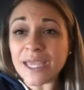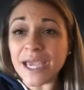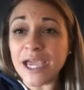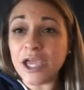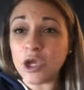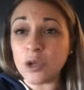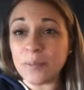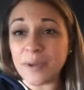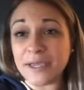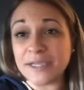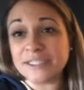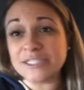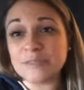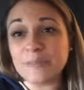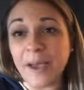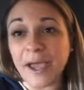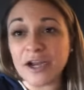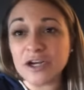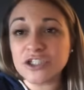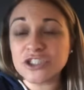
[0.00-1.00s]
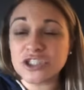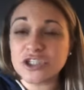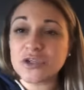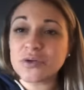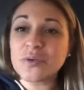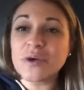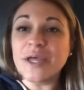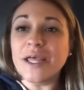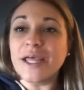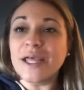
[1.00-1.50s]
I hope I inspired
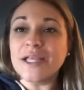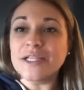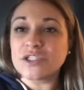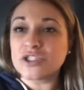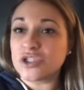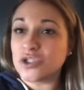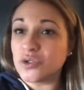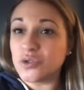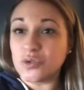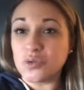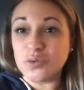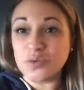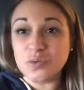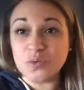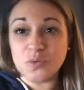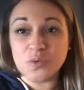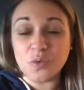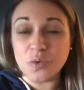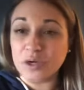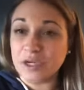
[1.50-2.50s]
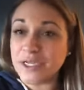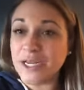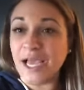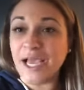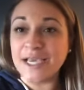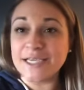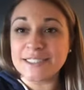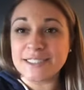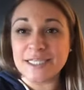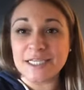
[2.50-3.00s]
you to
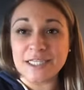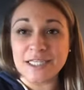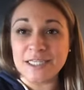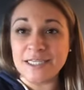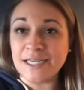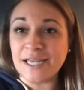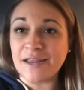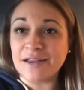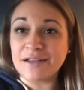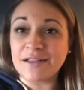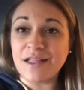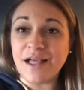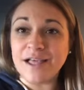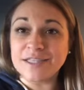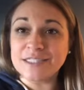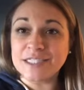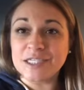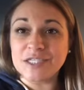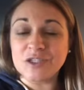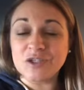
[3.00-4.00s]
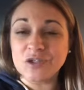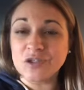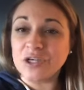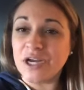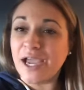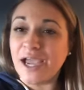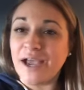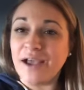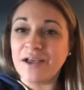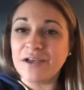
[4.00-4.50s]
organize and clean out a closet in your
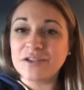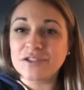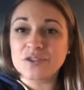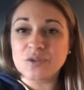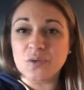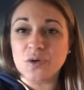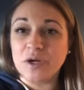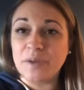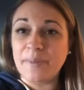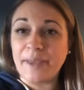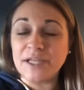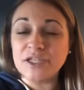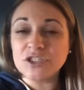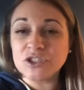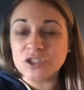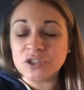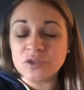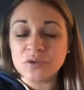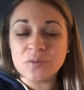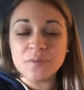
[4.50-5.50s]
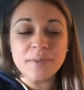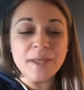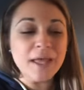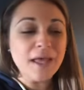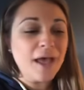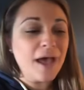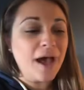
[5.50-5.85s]
house or a bedroom.